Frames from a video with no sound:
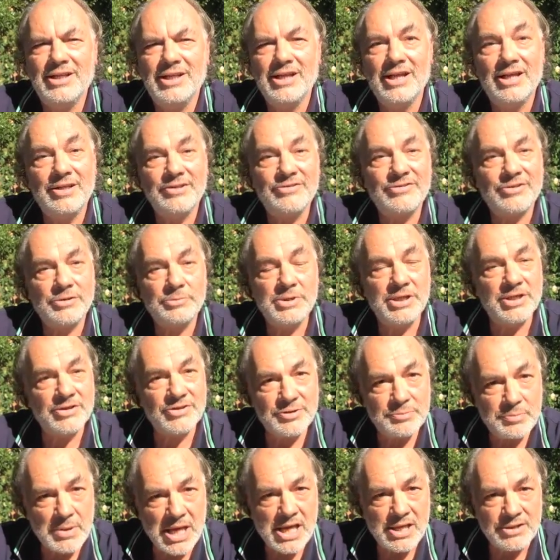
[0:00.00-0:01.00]
And so we
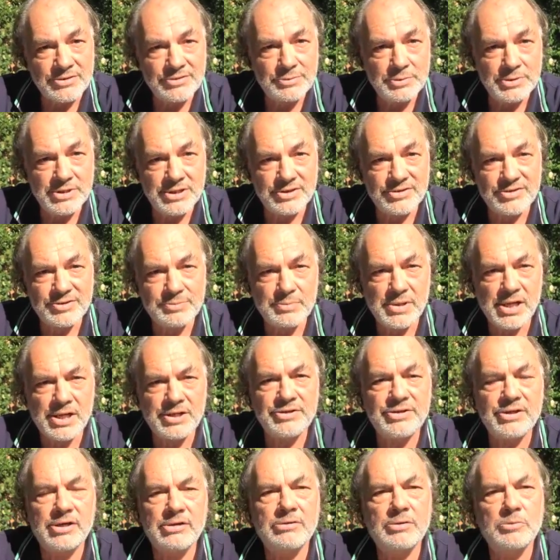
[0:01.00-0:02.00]
expand
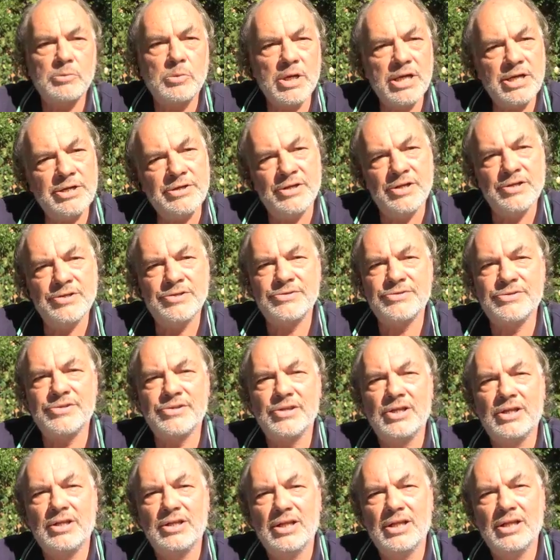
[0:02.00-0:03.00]
our awareness
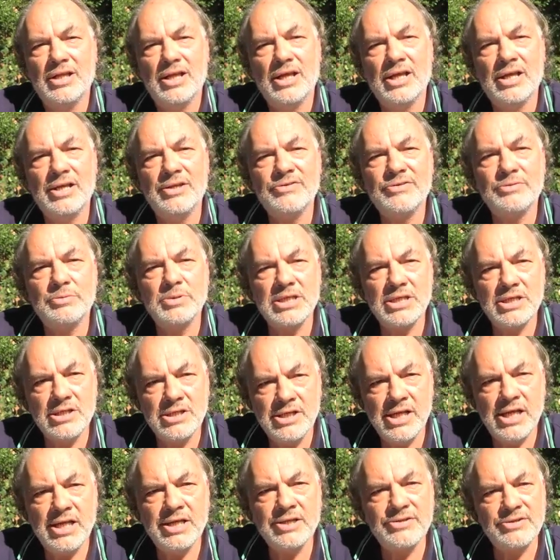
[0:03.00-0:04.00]
as we
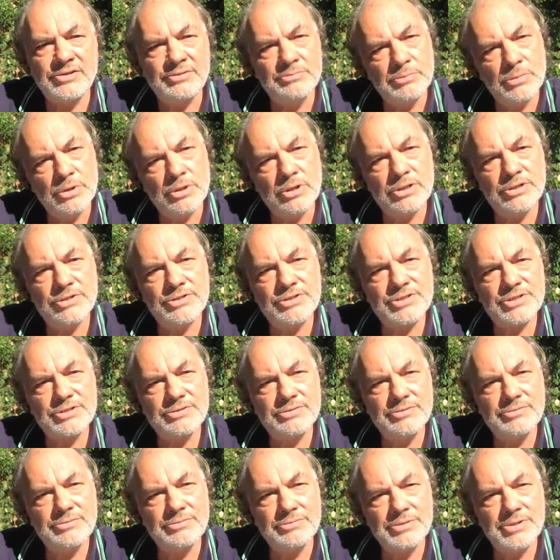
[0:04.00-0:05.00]
connect and merge
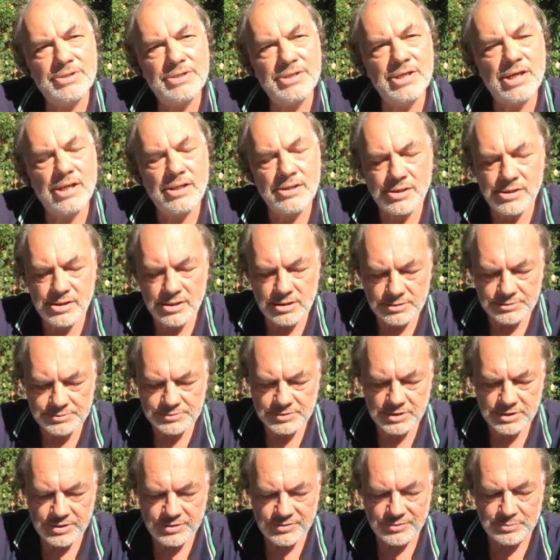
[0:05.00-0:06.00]
with the other.
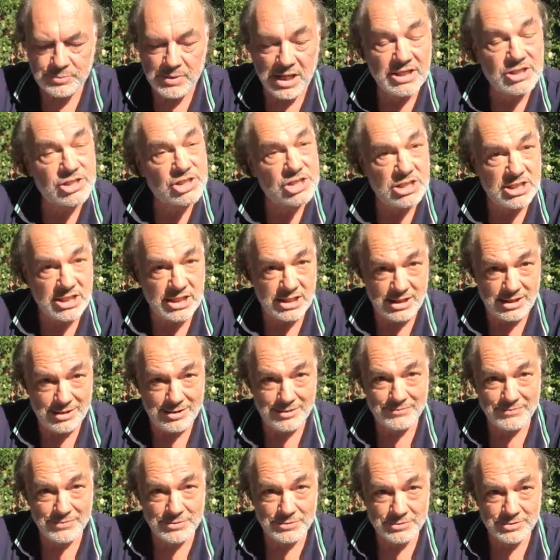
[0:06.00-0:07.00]
Especially,
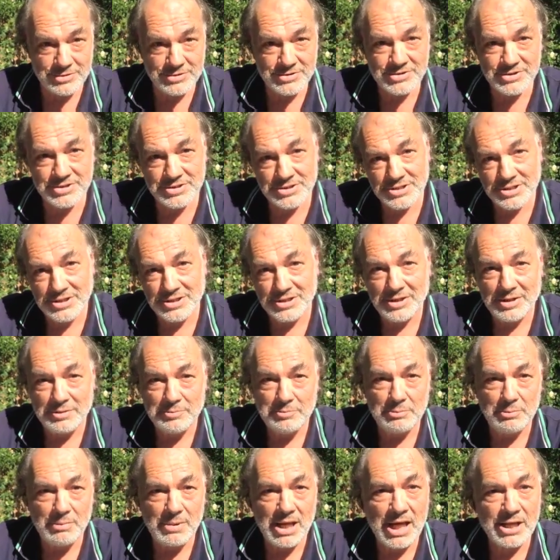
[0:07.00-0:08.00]
of course,
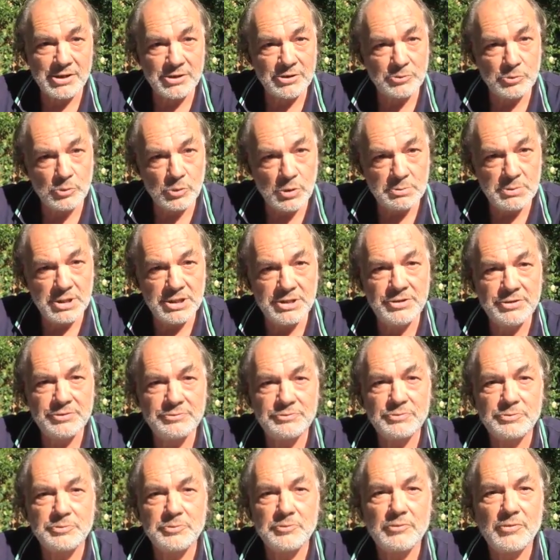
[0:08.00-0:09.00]
man and woman,
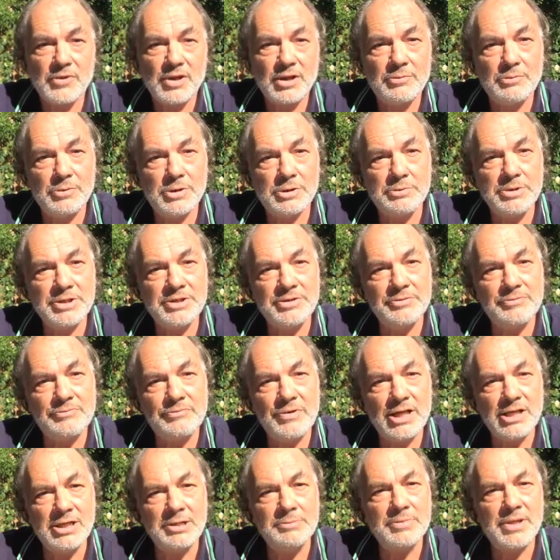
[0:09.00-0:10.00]
where we
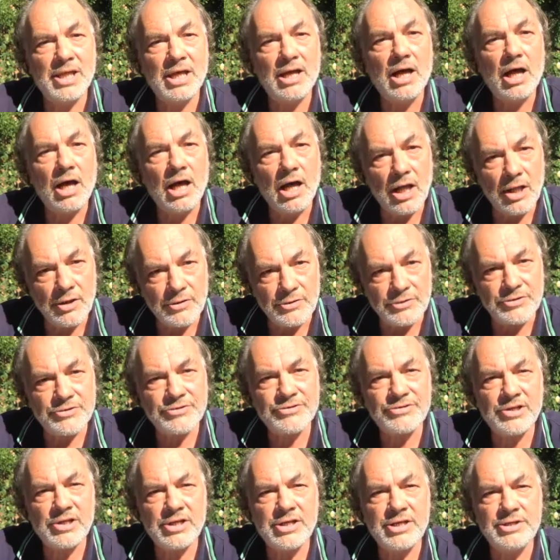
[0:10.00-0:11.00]
develop that other
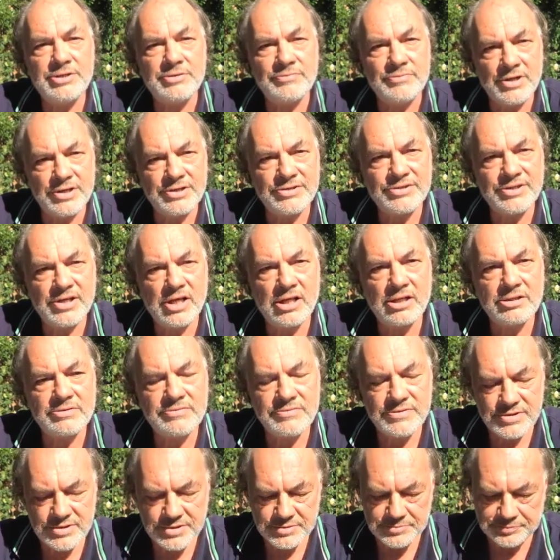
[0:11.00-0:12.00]
side of
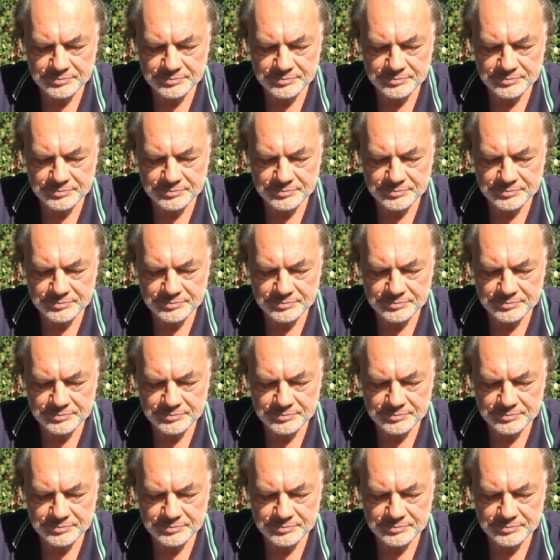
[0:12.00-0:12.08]
ourselves.